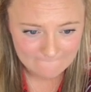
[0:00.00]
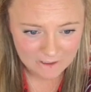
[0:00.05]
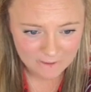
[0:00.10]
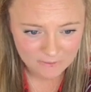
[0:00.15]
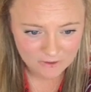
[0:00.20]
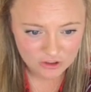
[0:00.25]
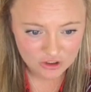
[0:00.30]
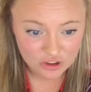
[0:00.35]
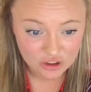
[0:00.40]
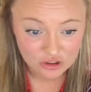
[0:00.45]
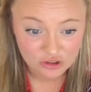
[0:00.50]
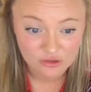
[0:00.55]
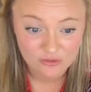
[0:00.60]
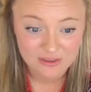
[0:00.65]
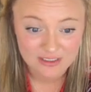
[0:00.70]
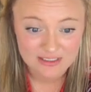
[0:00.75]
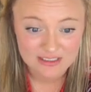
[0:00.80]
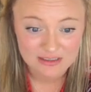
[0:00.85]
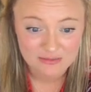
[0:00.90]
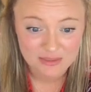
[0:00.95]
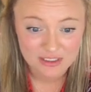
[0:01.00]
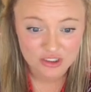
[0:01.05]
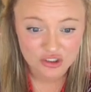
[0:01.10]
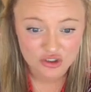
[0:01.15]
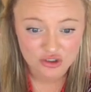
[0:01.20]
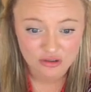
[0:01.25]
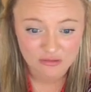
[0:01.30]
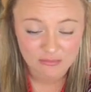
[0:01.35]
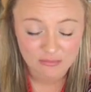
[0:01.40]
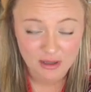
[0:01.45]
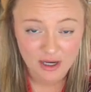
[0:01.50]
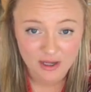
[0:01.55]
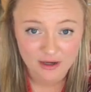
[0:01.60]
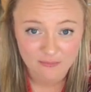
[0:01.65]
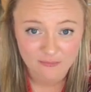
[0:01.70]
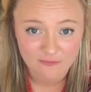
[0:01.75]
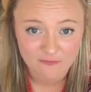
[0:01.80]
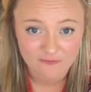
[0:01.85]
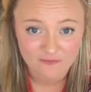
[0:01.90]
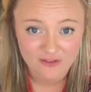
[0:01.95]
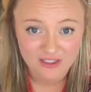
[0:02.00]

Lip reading: Number 2 is to make sure bottom